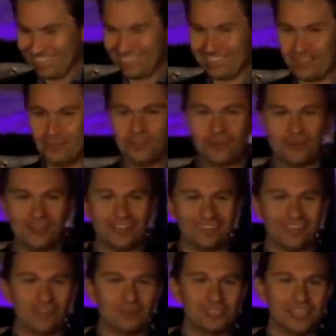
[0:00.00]
Although
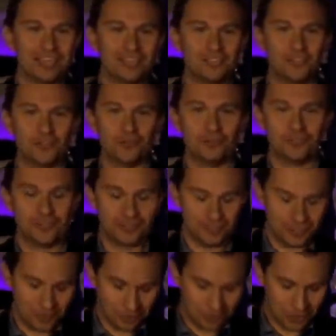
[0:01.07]
I was saying to George
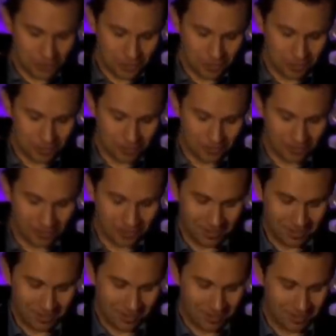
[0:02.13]
Church
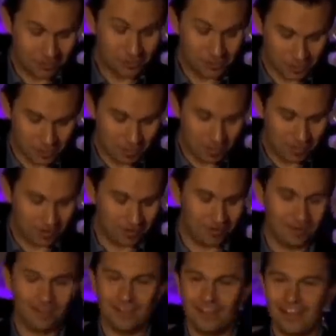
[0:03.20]
earlier, who's a speaker,
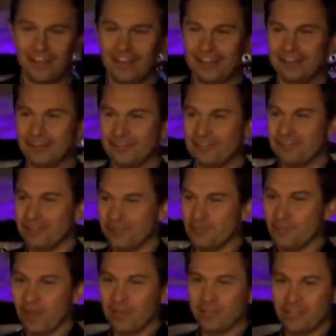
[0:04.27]
that you
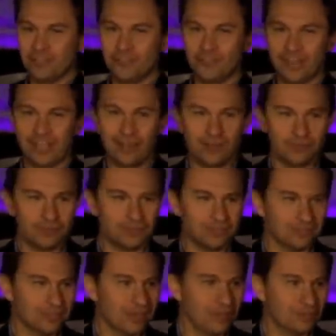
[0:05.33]
might need to drink
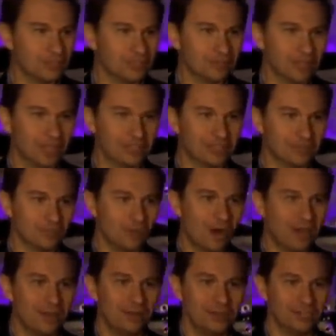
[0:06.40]
hundreds of glasses of
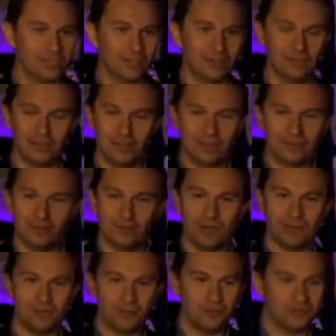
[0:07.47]
wine, and he said, wow,
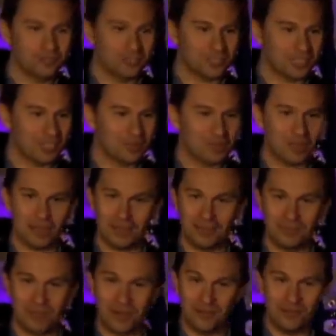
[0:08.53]
the news just keeps getting
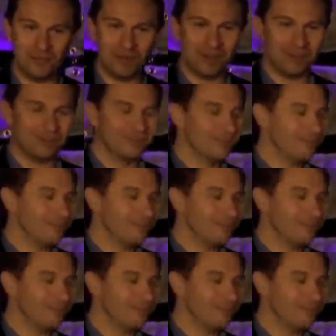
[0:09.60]
better and better.